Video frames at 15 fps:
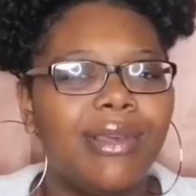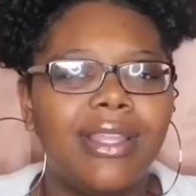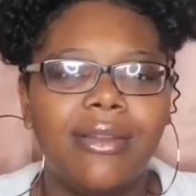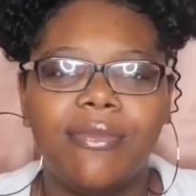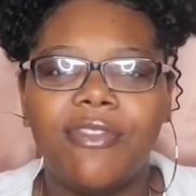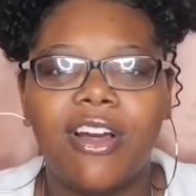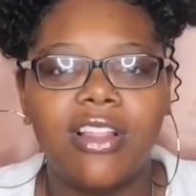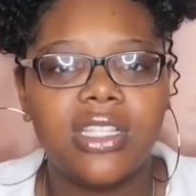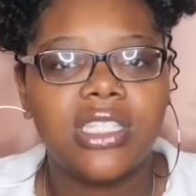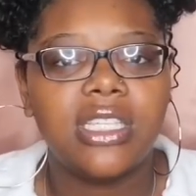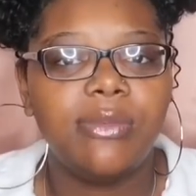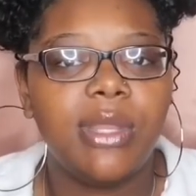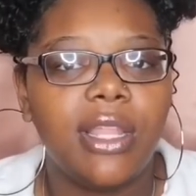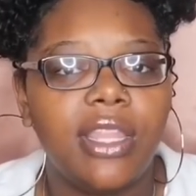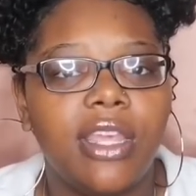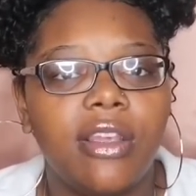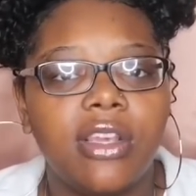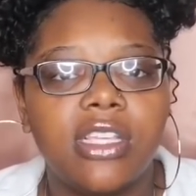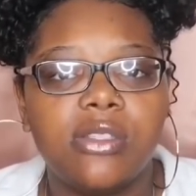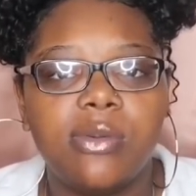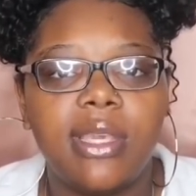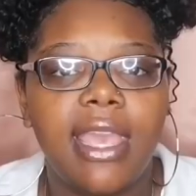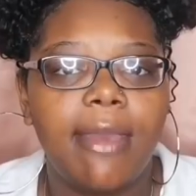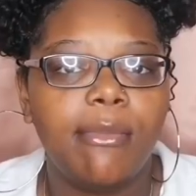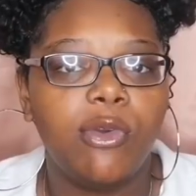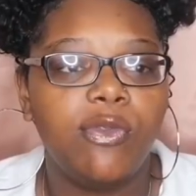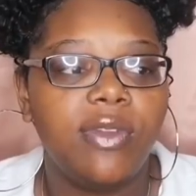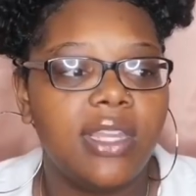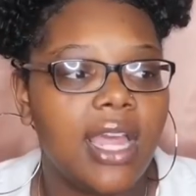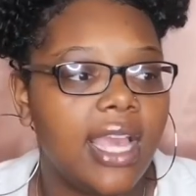would end up falling asleep down there because we had
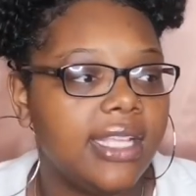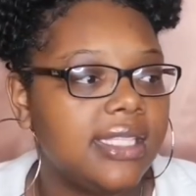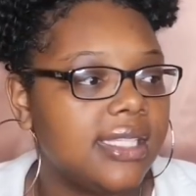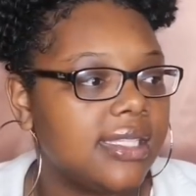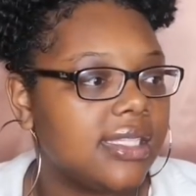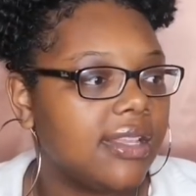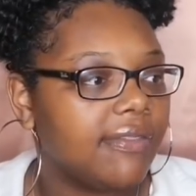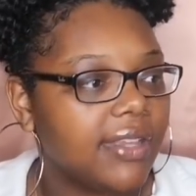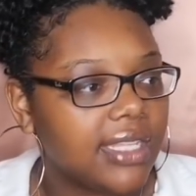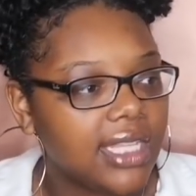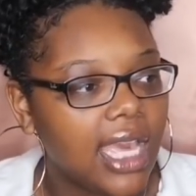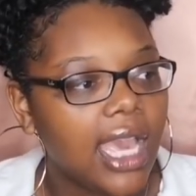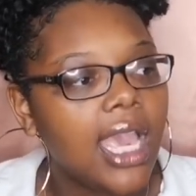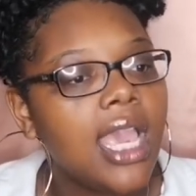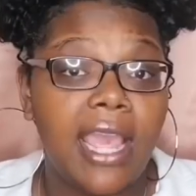movie nights and stuff like that.